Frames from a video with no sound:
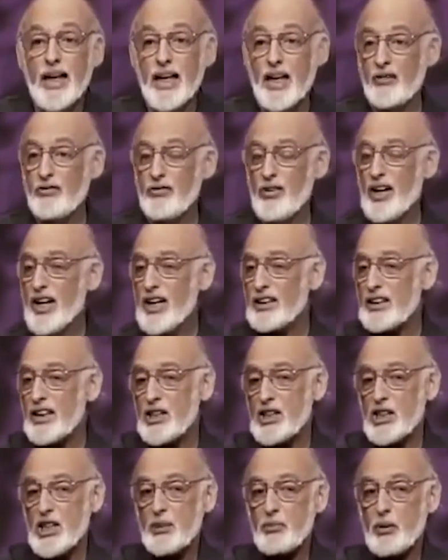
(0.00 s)
And if I got
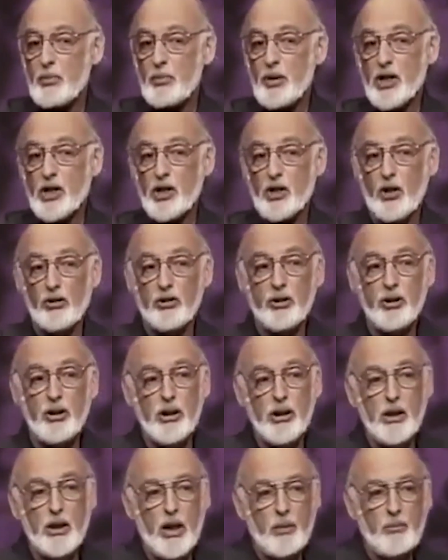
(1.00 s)
that chip on my shoulder,
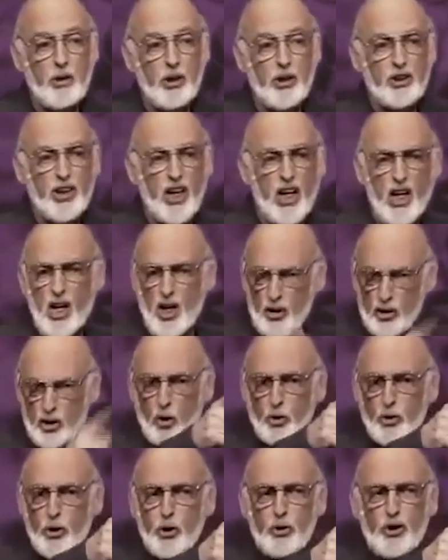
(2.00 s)
I'm going to say,
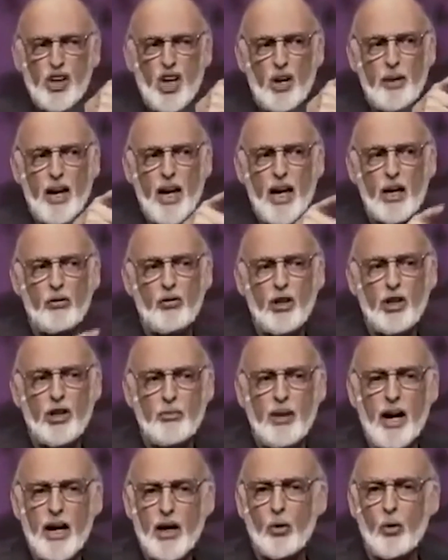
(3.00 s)
don't you tell me how to run
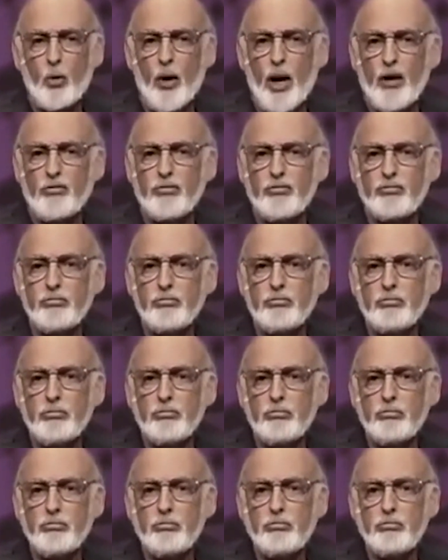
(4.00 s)
the microwave.
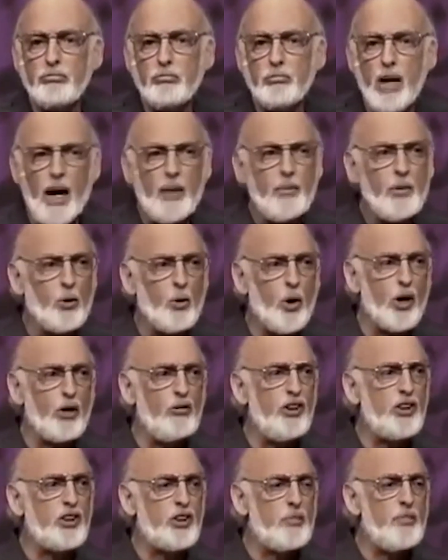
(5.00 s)
I'm the one
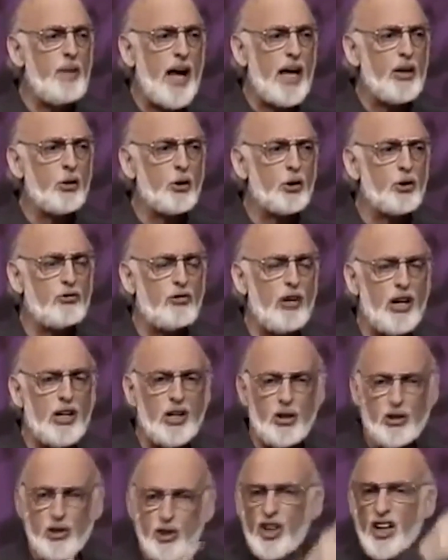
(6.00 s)
who reads the manuals
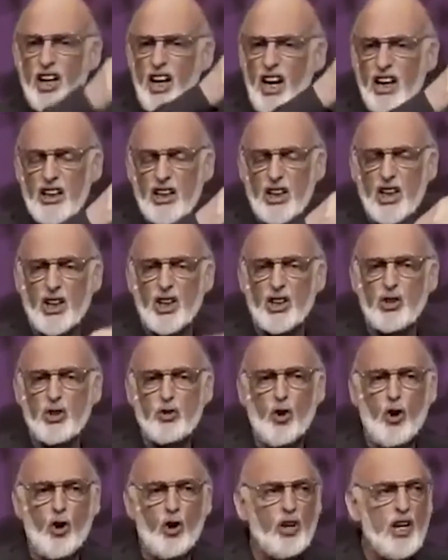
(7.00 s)
around here. You're not going to
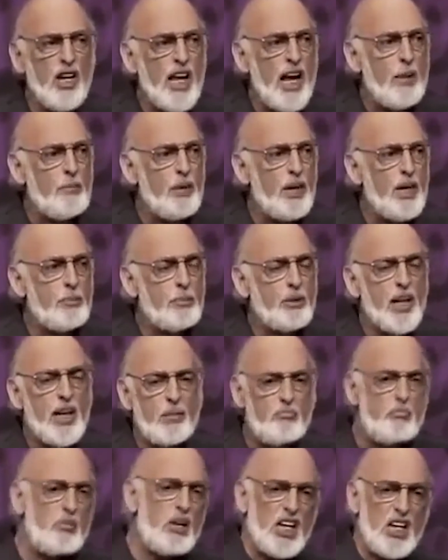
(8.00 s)
control and
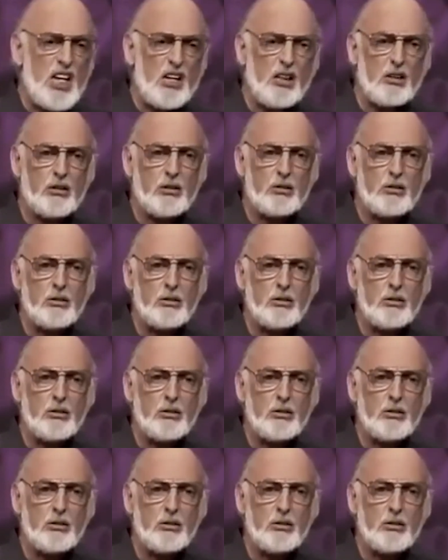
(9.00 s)
manipulate me.